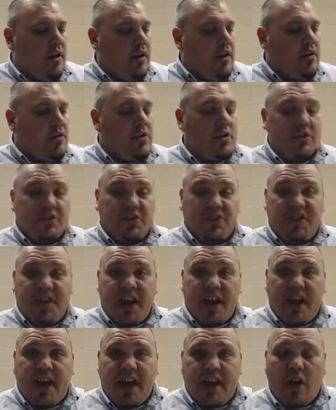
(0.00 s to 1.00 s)
So
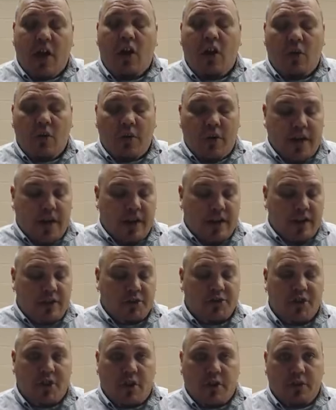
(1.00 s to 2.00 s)
today, oh, and I
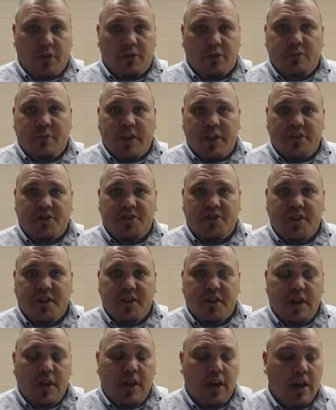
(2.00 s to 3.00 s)
should also
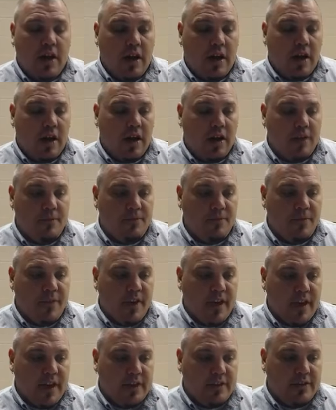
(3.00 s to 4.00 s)
mention
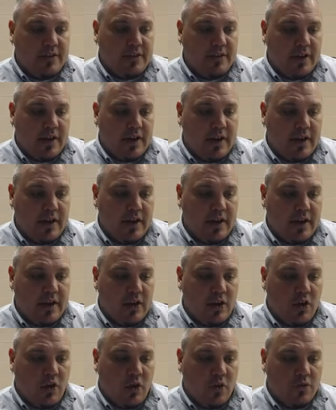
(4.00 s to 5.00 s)
that
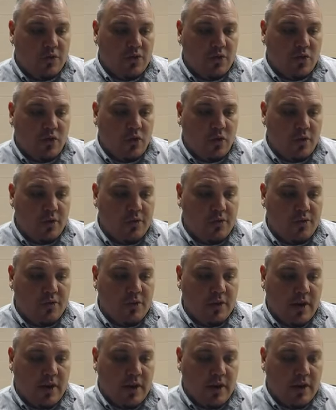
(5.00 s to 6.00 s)
over the course
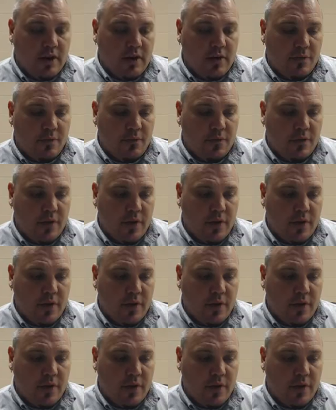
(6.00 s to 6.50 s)
of